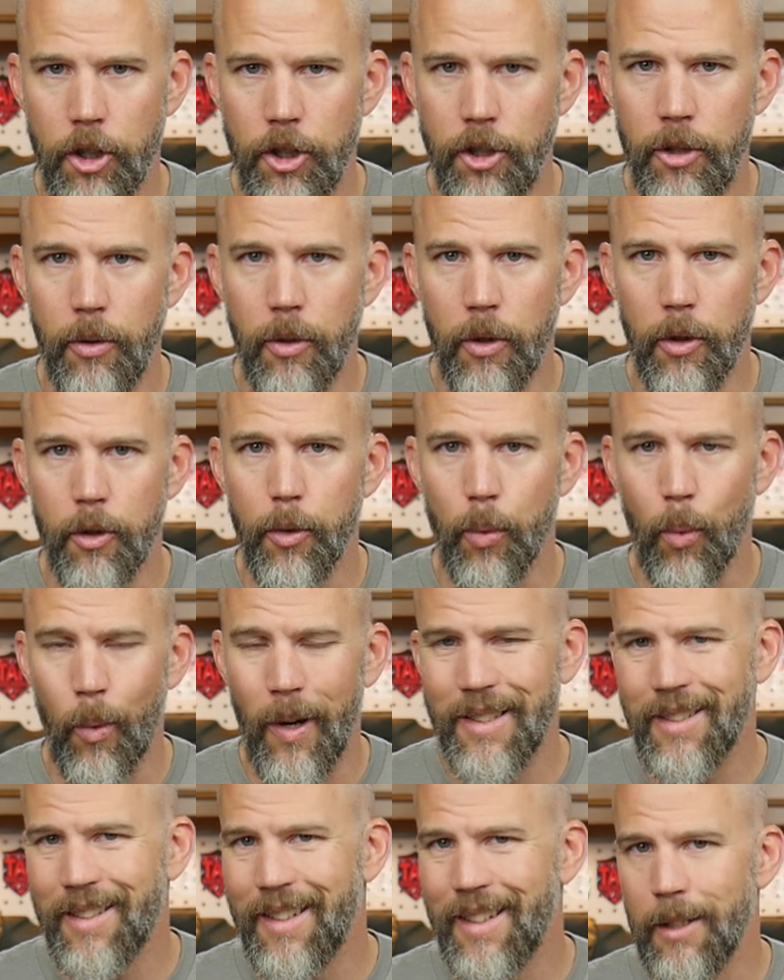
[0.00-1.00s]
shooters
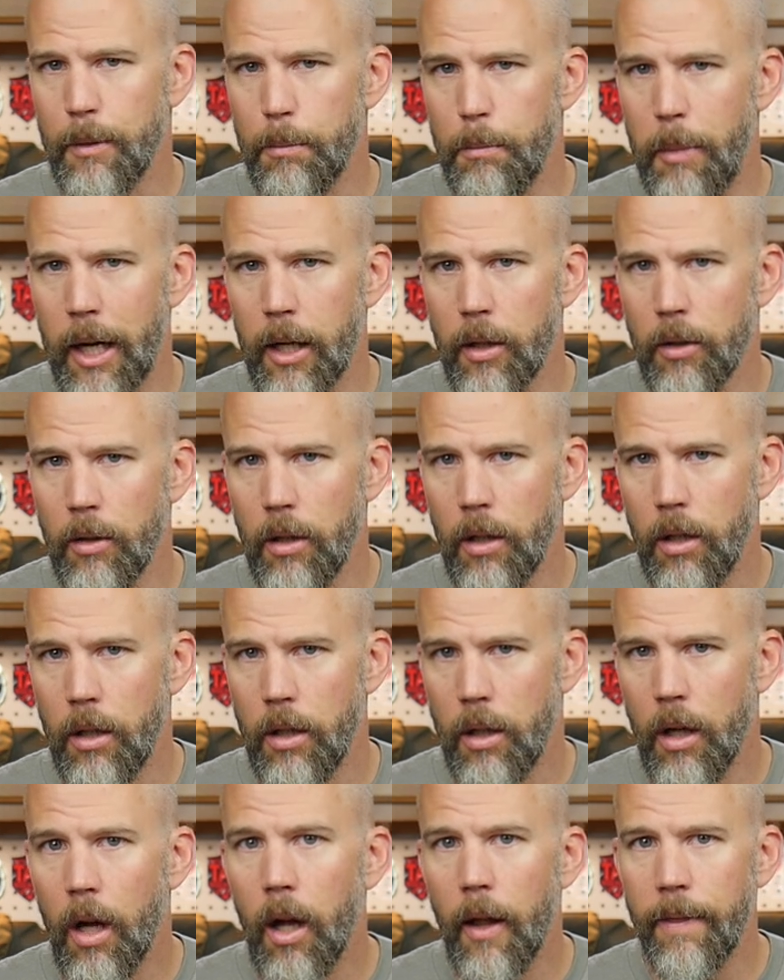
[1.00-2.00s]
resting the barrel
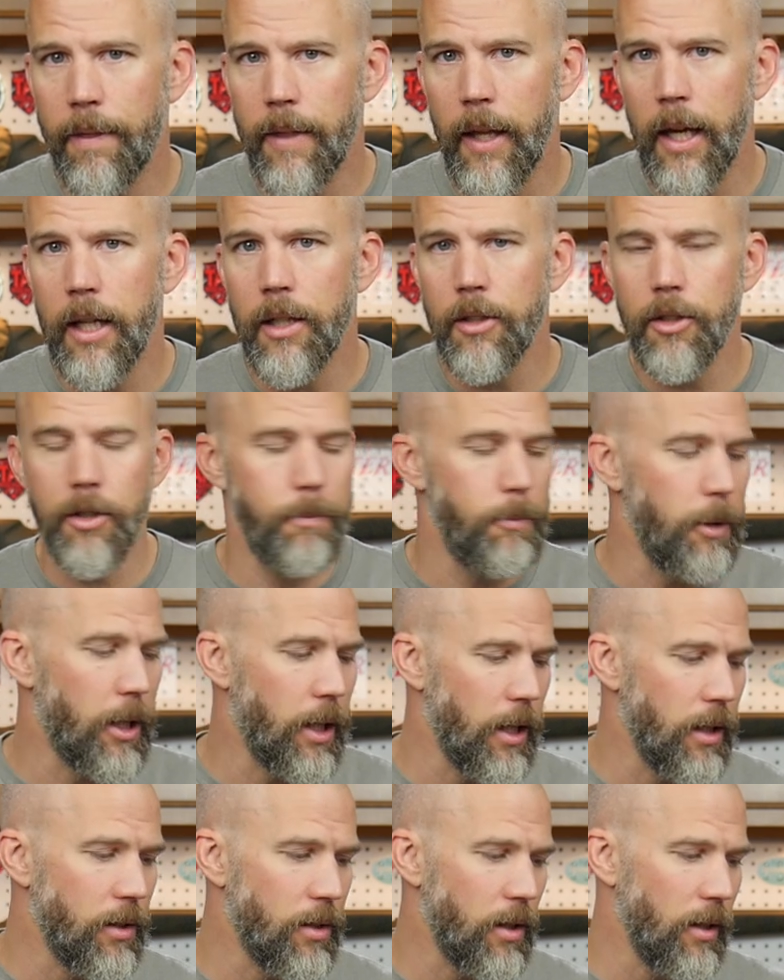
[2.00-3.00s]
on things,
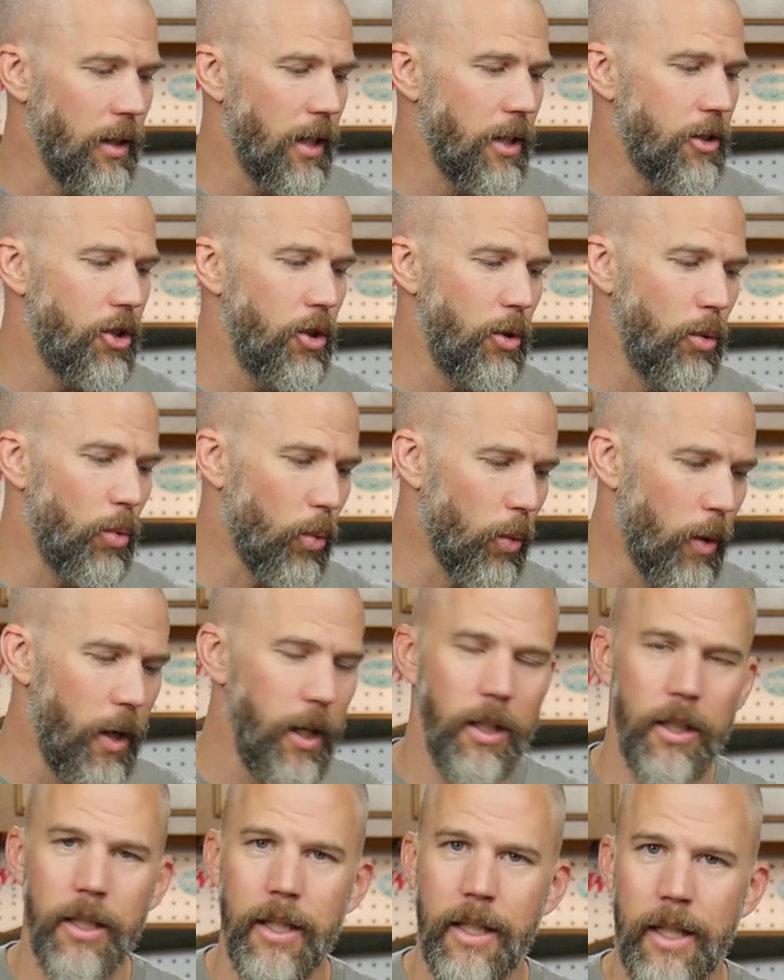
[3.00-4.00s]
because unless you
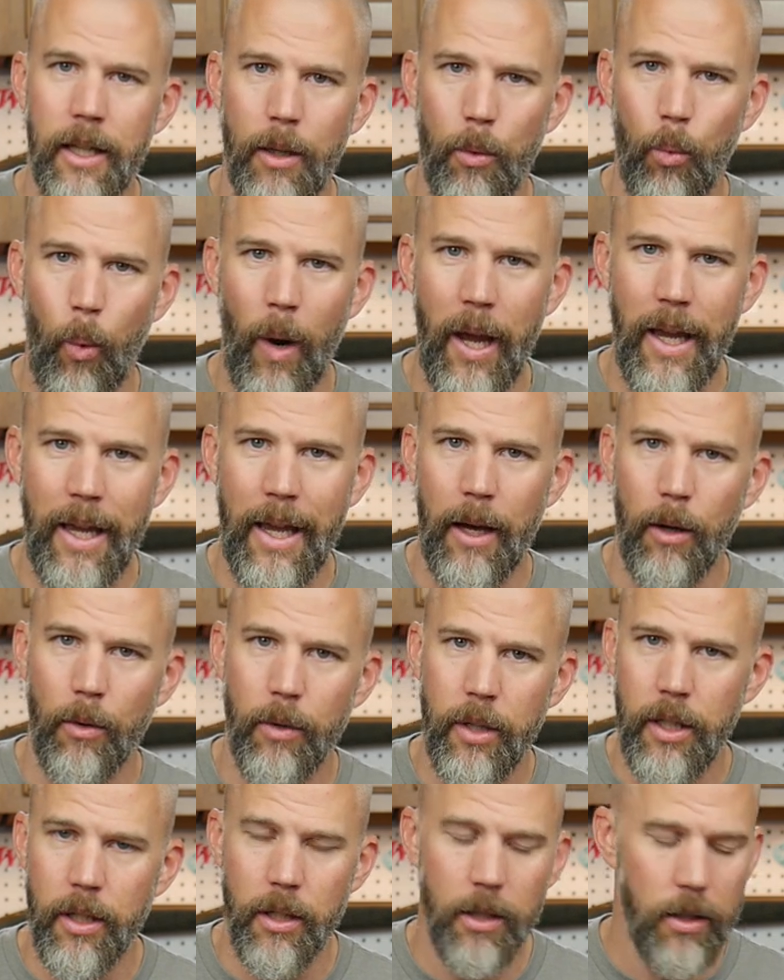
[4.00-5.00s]
really get way out
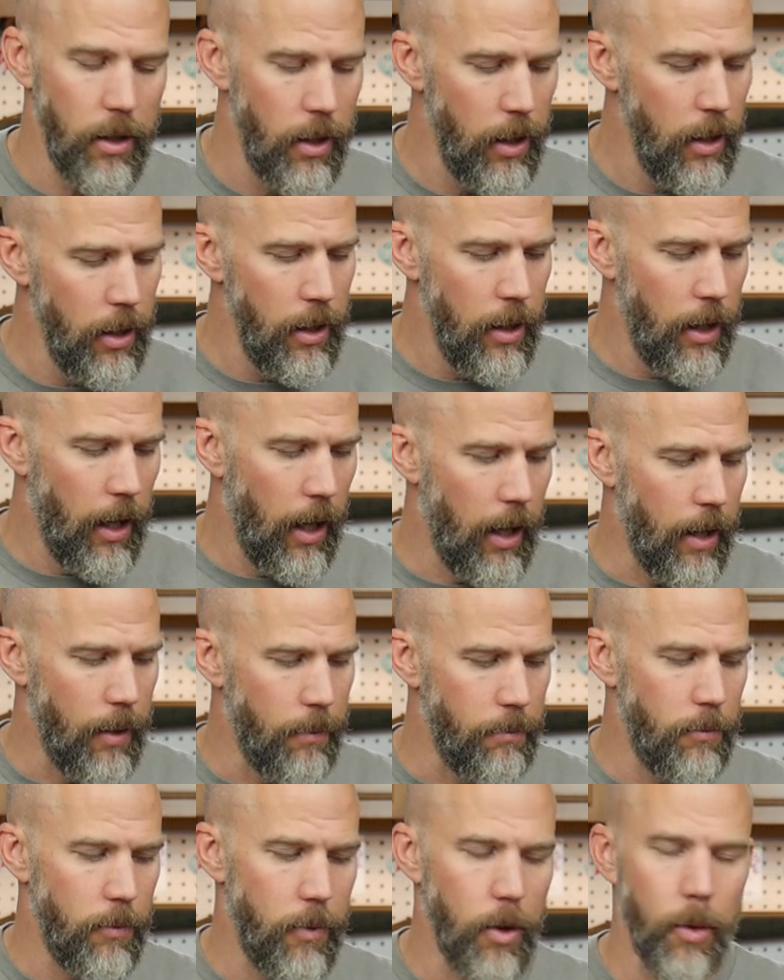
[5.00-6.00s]
here,
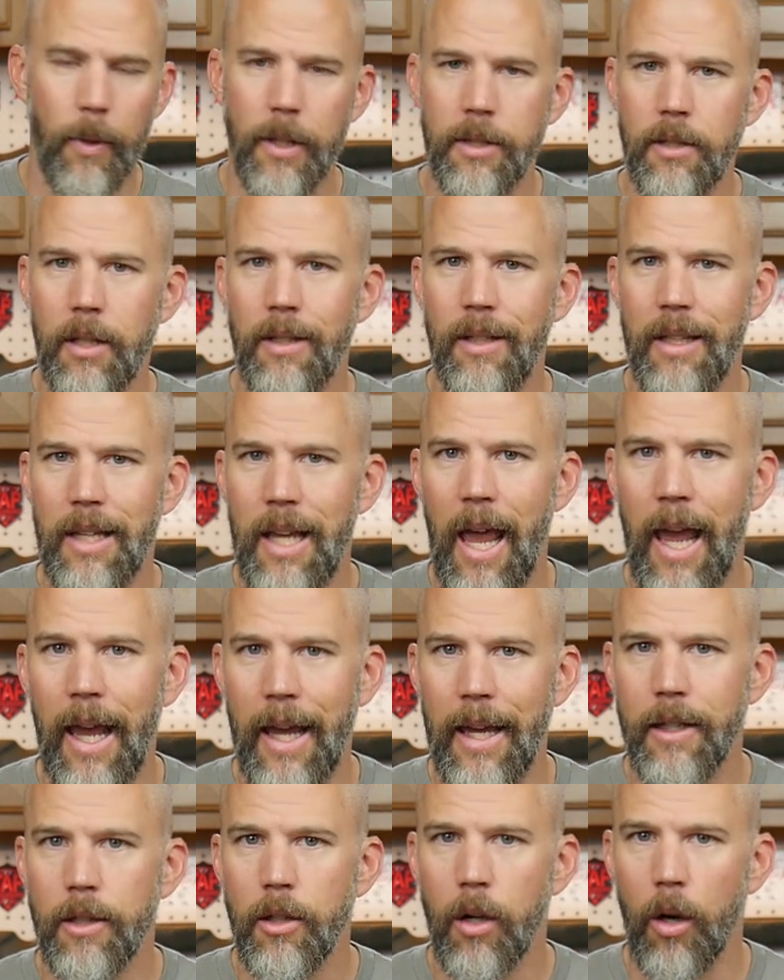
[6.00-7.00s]
um, you're resting the
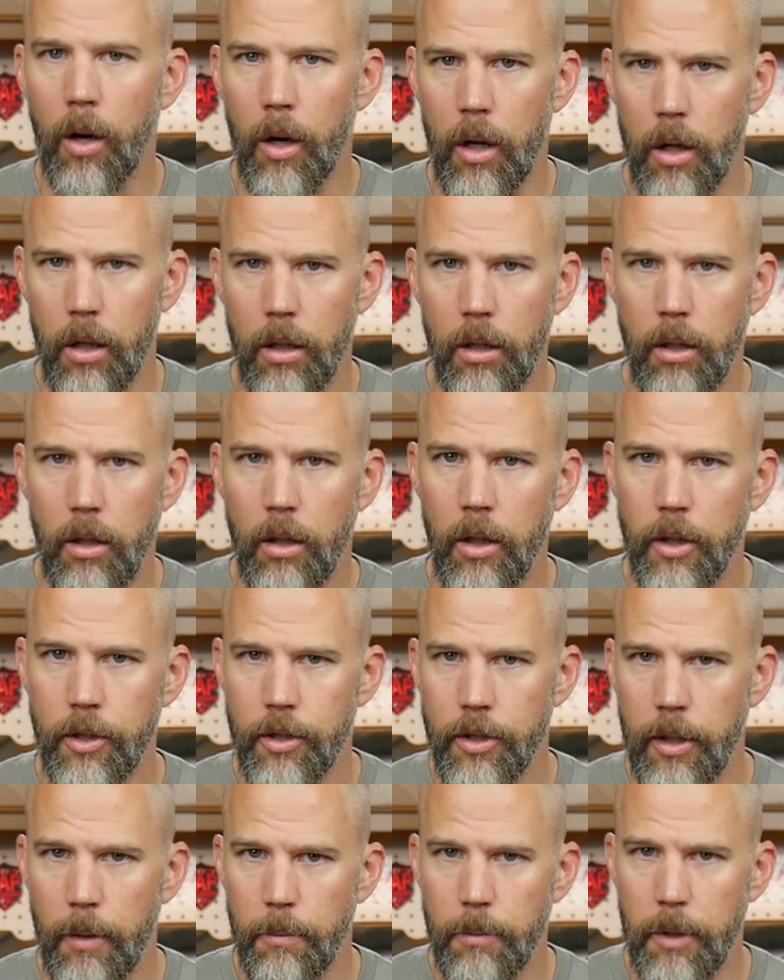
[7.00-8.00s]
handguard on
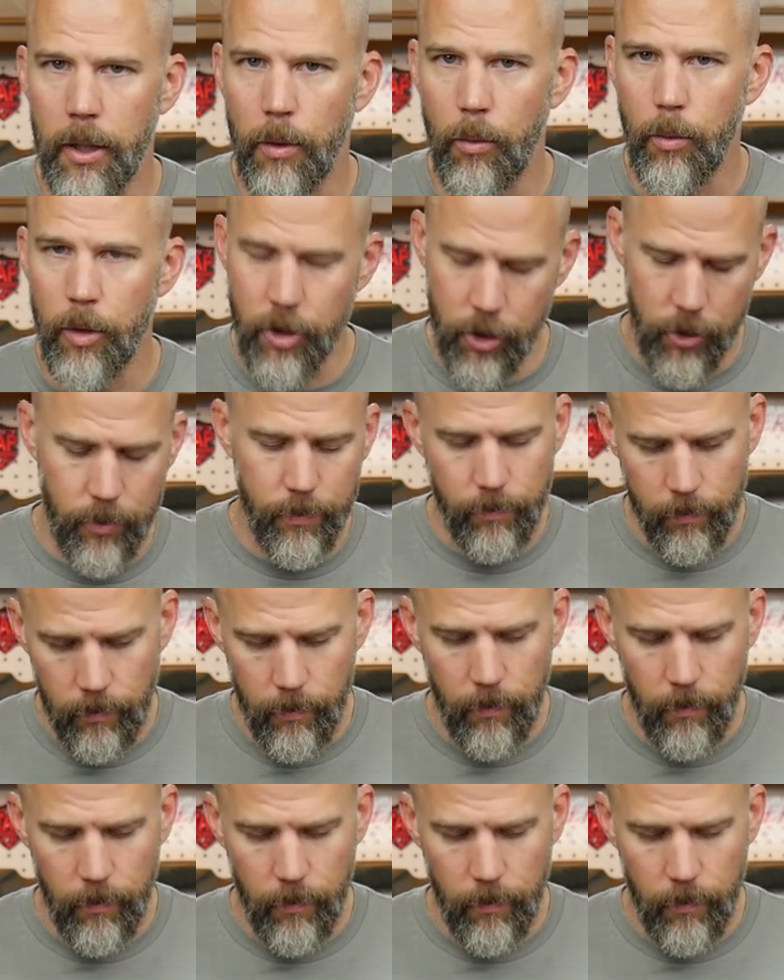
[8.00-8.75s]
something, which